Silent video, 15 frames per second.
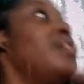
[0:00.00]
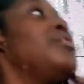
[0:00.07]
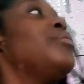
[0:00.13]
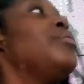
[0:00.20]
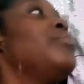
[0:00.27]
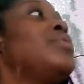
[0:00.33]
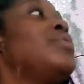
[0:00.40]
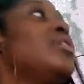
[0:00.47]
the,
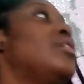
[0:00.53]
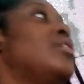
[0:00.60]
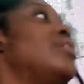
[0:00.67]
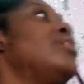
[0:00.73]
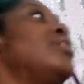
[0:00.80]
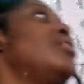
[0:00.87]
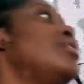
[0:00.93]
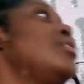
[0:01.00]
the,
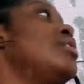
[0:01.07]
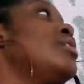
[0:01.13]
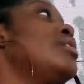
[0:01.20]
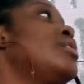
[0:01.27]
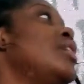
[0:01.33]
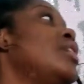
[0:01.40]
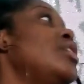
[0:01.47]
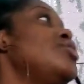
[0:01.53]
the
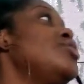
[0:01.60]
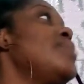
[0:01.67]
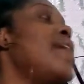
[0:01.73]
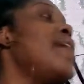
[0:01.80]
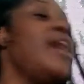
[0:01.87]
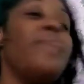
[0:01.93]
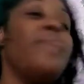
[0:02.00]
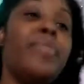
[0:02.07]
things you
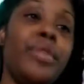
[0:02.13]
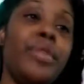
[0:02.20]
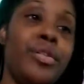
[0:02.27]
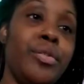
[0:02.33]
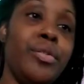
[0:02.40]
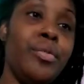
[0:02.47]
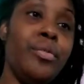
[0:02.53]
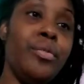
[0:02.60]
allow people to
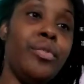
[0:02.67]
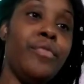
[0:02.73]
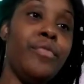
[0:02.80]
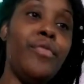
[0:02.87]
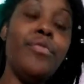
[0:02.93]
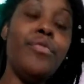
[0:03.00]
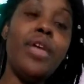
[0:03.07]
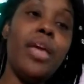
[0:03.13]
do, if
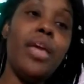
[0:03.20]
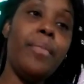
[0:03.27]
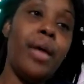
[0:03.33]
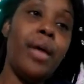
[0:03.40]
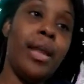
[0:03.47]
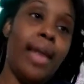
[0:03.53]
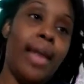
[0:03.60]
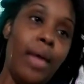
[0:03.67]
you keep
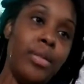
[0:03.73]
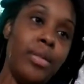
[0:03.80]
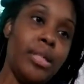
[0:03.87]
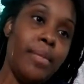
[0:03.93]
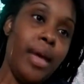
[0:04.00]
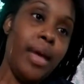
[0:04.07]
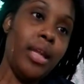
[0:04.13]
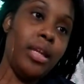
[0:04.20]
allowing
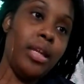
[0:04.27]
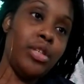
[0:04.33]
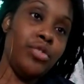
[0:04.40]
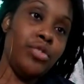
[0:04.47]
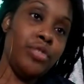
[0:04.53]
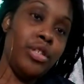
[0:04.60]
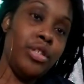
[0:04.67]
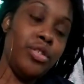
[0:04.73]
somebody to
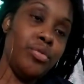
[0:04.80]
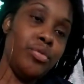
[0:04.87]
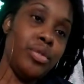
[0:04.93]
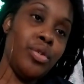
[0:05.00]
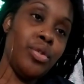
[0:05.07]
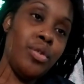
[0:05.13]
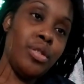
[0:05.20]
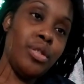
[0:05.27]
treat you
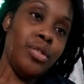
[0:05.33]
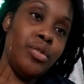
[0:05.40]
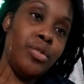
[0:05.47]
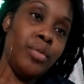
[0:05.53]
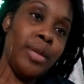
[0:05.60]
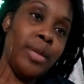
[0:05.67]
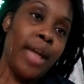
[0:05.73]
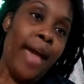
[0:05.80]
and talk to
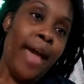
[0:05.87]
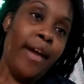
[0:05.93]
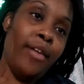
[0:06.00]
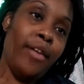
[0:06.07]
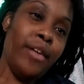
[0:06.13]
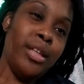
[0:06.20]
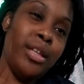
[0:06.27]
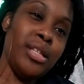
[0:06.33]
you and
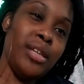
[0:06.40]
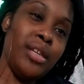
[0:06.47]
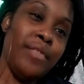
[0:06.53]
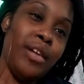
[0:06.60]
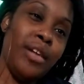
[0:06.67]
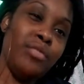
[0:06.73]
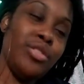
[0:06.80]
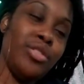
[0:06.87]
act crazy
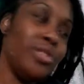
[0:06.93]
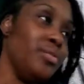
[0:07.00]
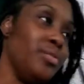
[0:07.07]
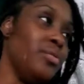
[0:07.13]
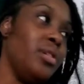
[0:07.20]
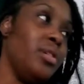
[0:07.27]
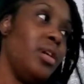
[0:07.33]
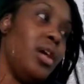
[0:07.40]
around you,
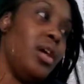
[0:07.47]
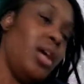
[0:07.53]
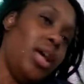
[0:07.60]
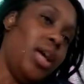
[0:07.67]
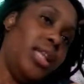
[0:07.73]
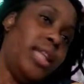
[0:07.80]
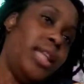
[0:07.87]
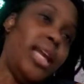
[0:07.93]

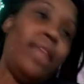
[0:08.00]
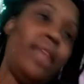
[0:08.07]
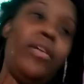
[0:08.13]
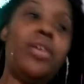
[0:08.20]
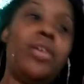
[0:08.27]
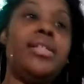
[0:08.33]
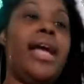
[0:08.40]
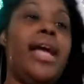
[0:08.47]
they never
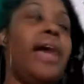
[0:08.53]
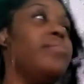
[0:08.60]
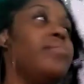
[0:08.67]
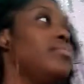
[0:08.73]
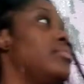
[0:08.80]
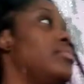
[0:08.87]
gonna stop.